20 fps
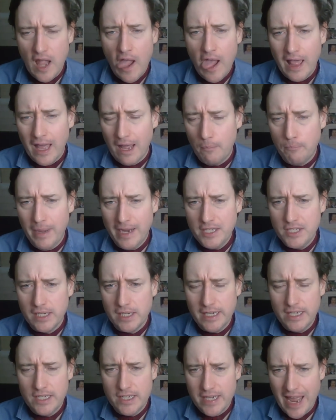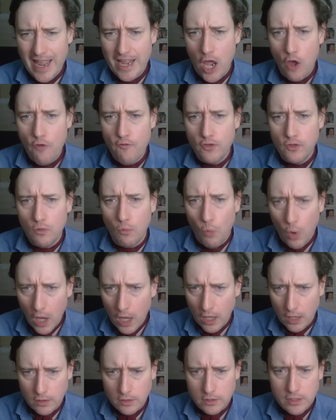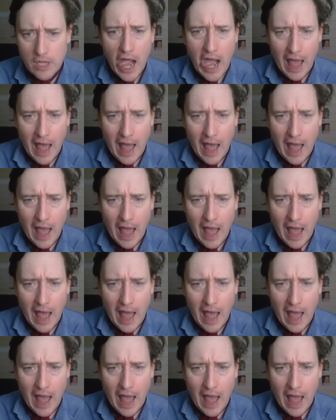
can basically take over the world.